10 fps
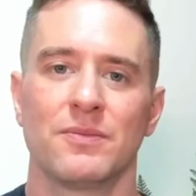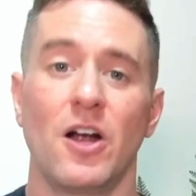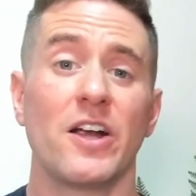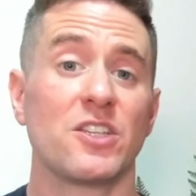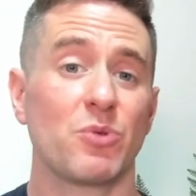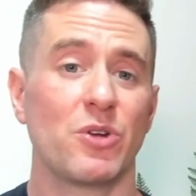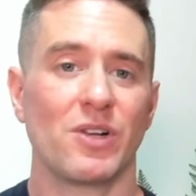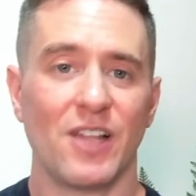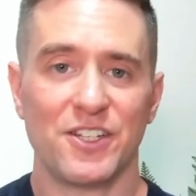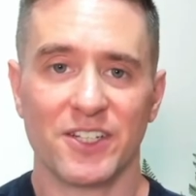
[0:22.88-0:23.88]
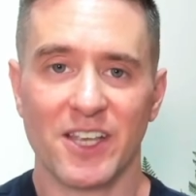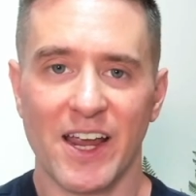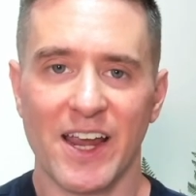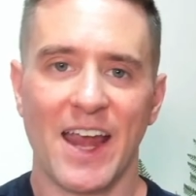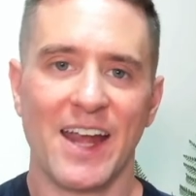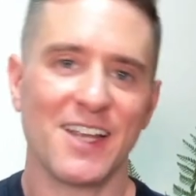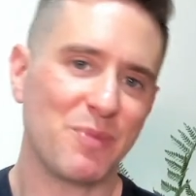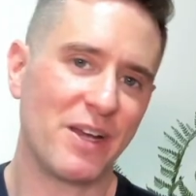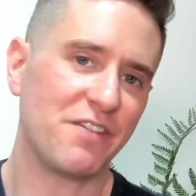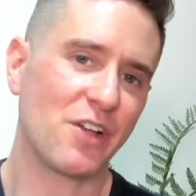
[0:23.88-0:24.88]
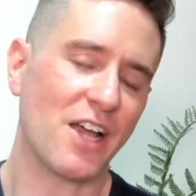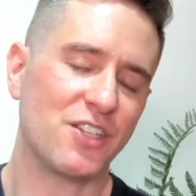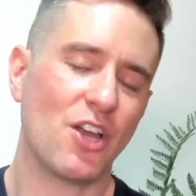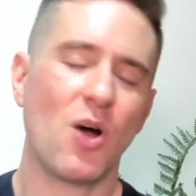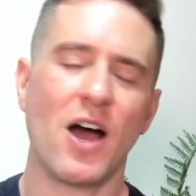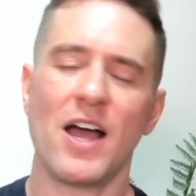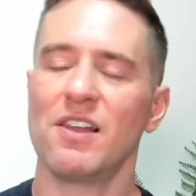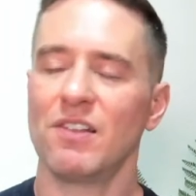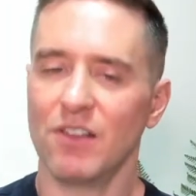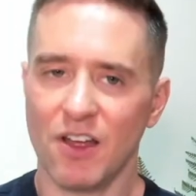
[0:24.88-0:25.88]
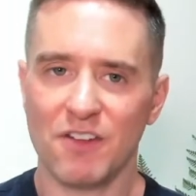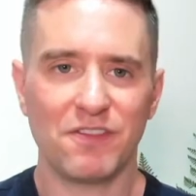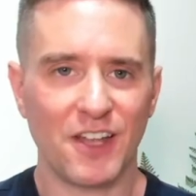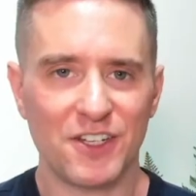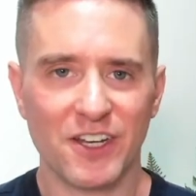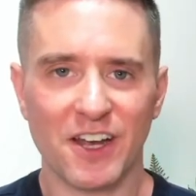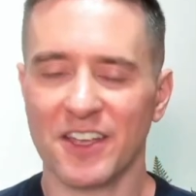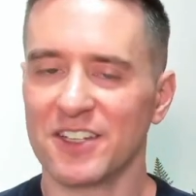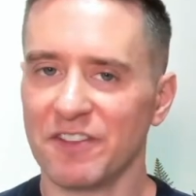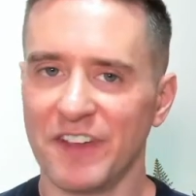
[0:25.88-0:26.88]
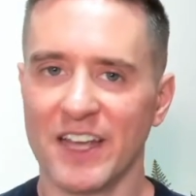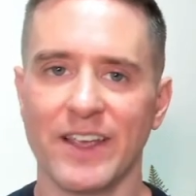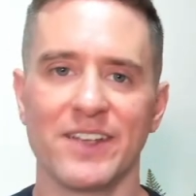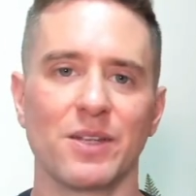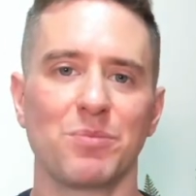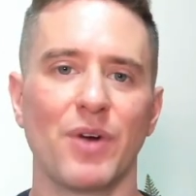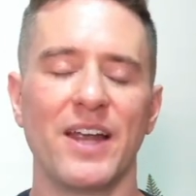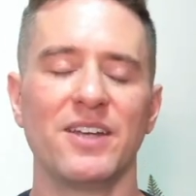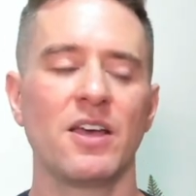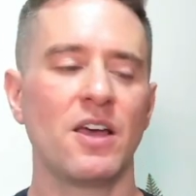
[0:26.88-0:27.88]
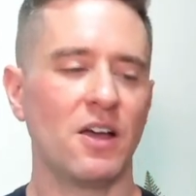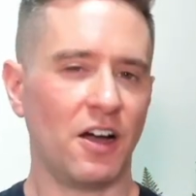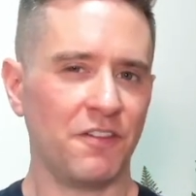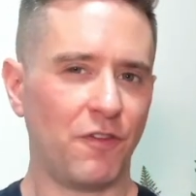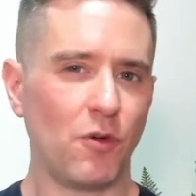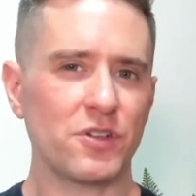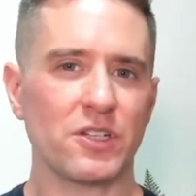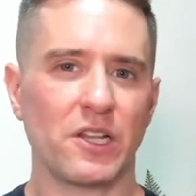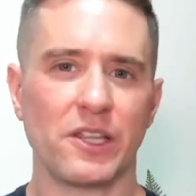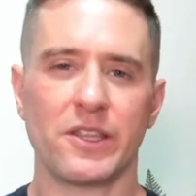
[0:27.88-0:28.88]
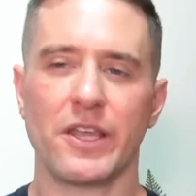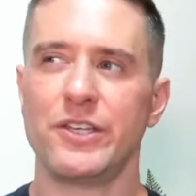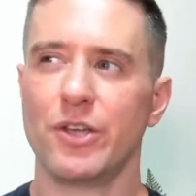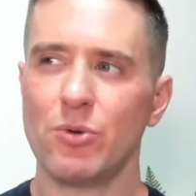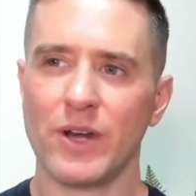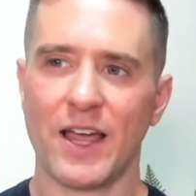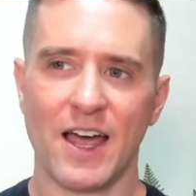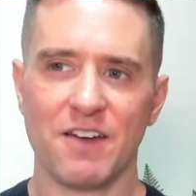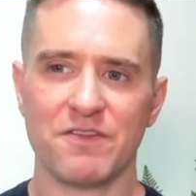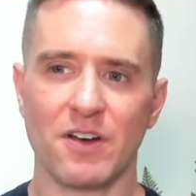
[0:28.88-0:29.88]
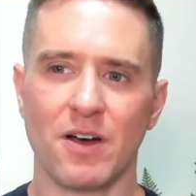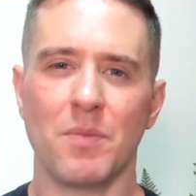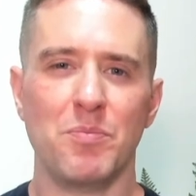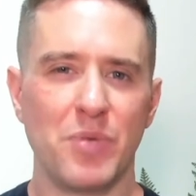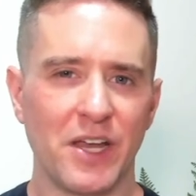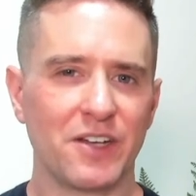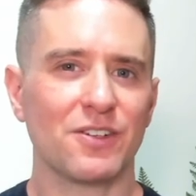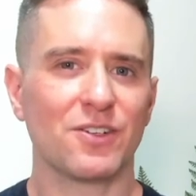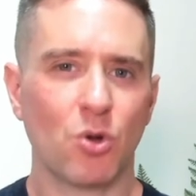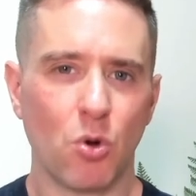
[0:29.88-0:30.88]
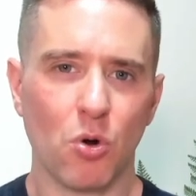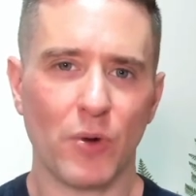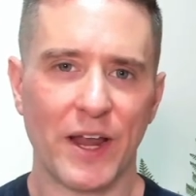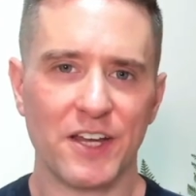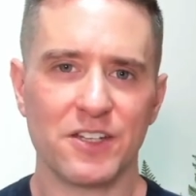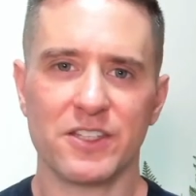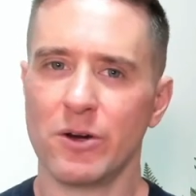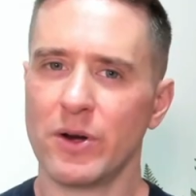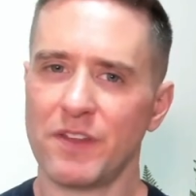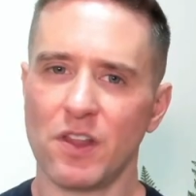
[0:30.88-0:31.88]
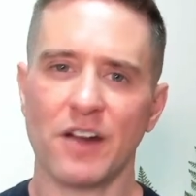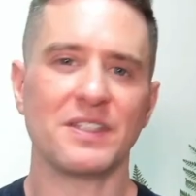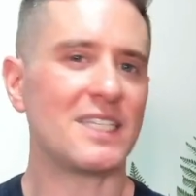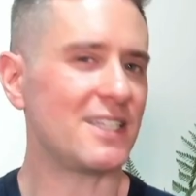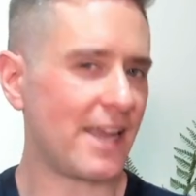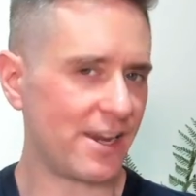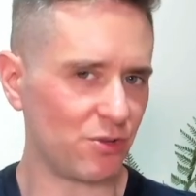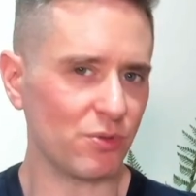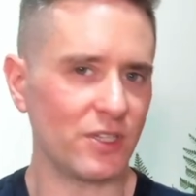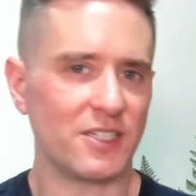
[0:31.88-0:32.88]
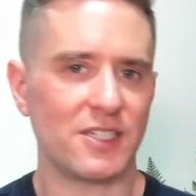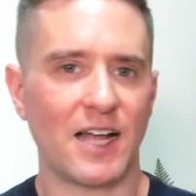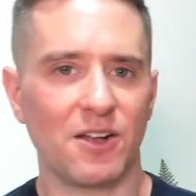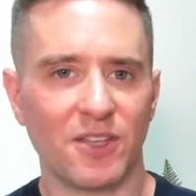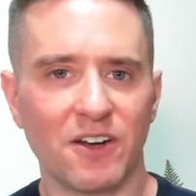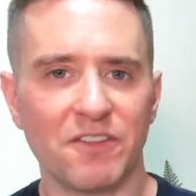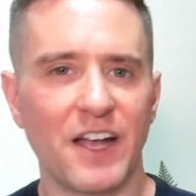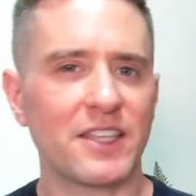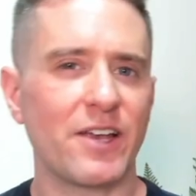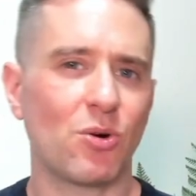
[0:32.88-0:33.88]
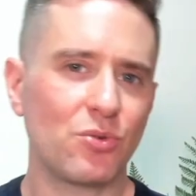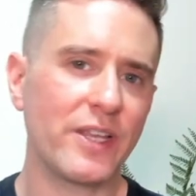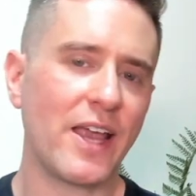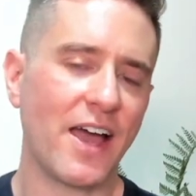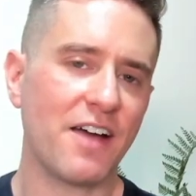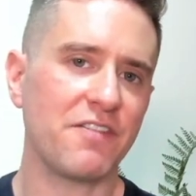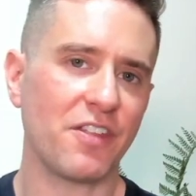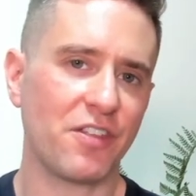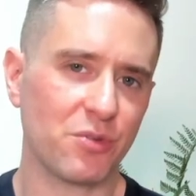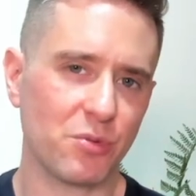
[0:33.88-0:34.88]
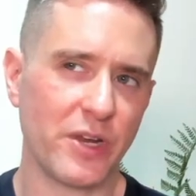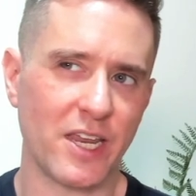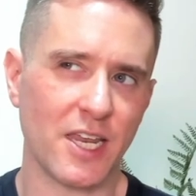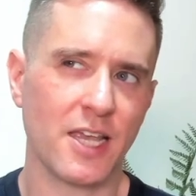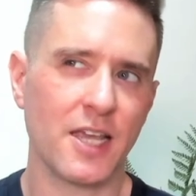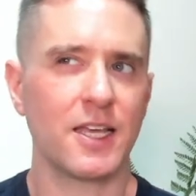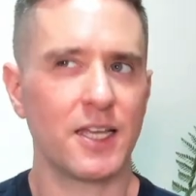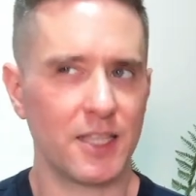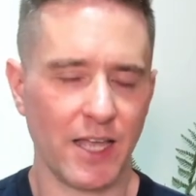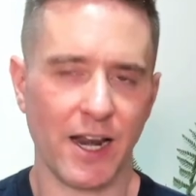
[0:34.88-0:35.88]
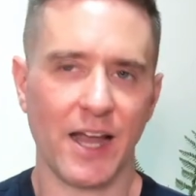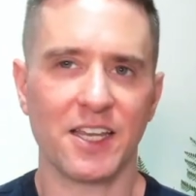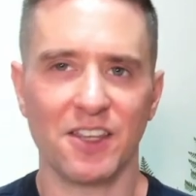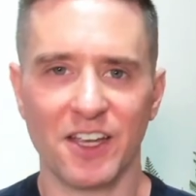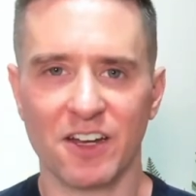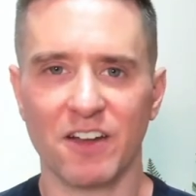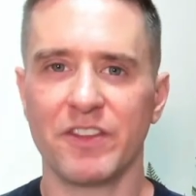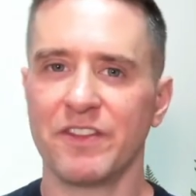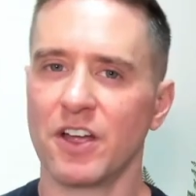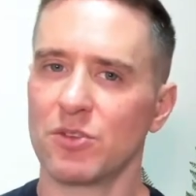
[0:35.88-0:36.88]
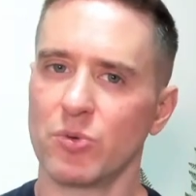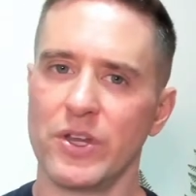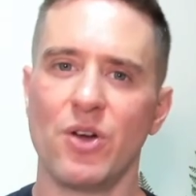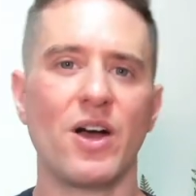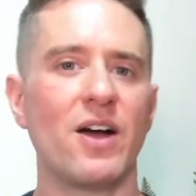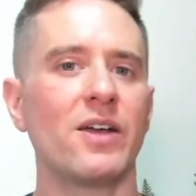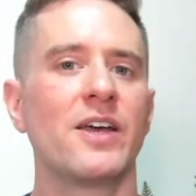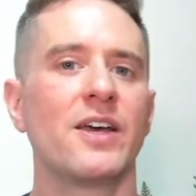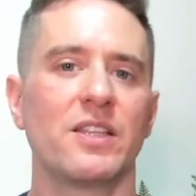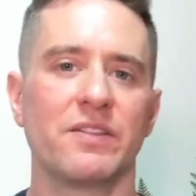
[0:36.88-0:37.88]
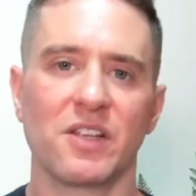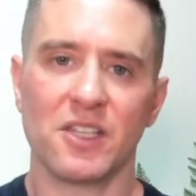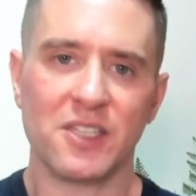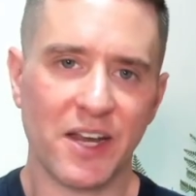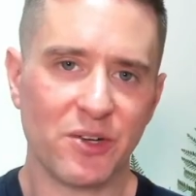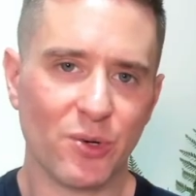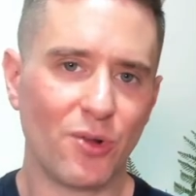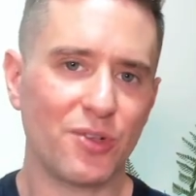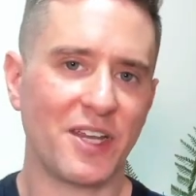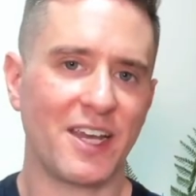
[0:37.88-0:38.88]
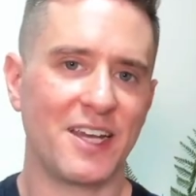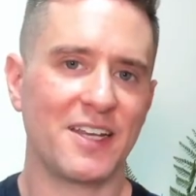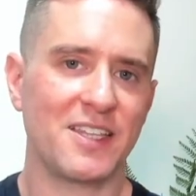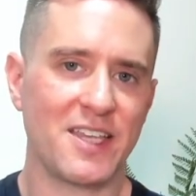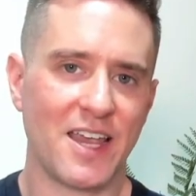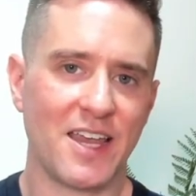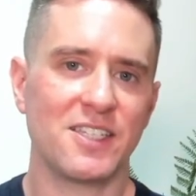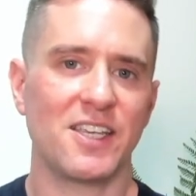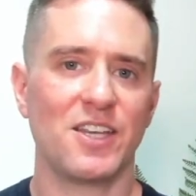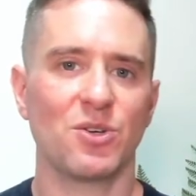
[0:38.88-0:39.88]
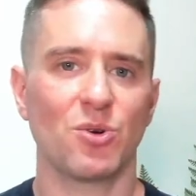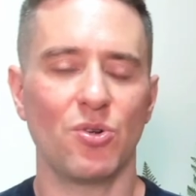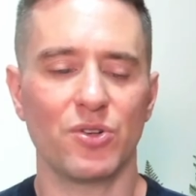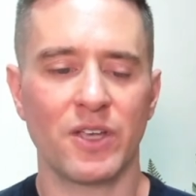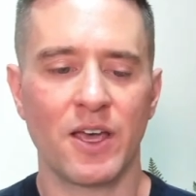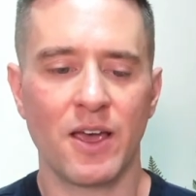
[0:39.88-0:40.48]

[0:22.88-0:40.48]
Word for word: Alright, so we're doing a Leipzig today, and as many of you guys know, I love Leipzig. I think it's a fantastic brand. Unfortunately, they don't have a big core range. They don't have a lot of standard releases out there. In fact, they only have three that I can think of. They've got the Rioja, they've got the 10-year-old, and the 18-year-old.